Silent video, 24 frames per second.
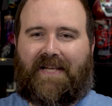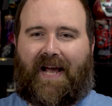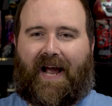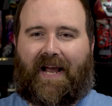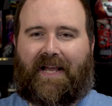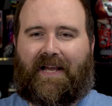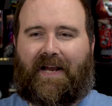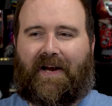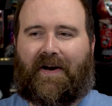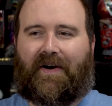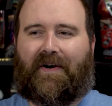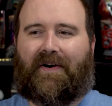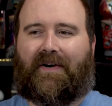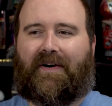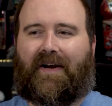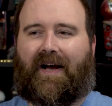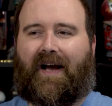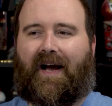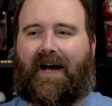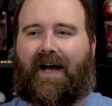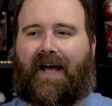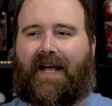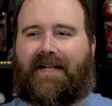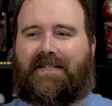that year
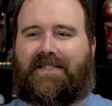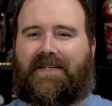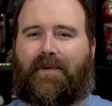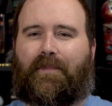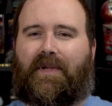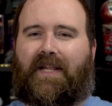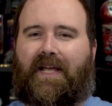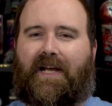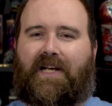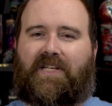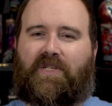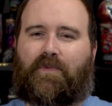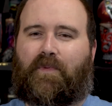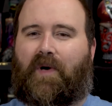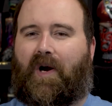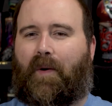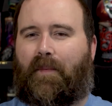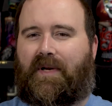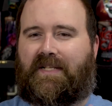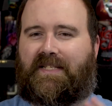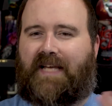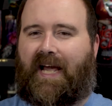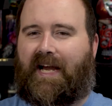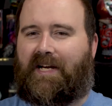and some of the
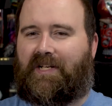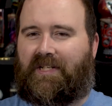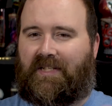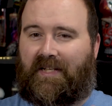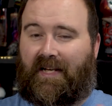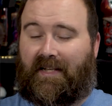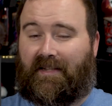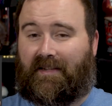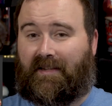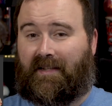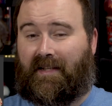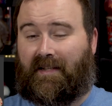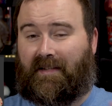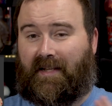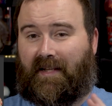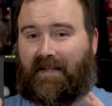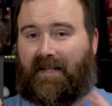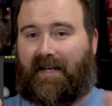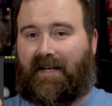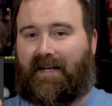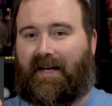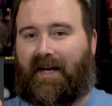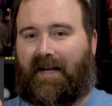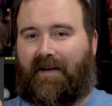experimentation that
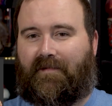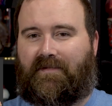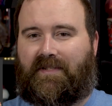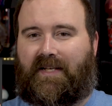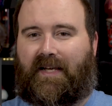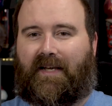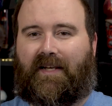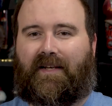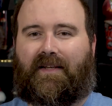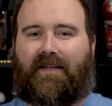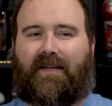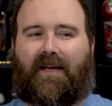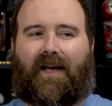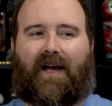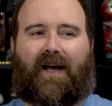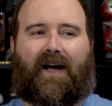they kind of did,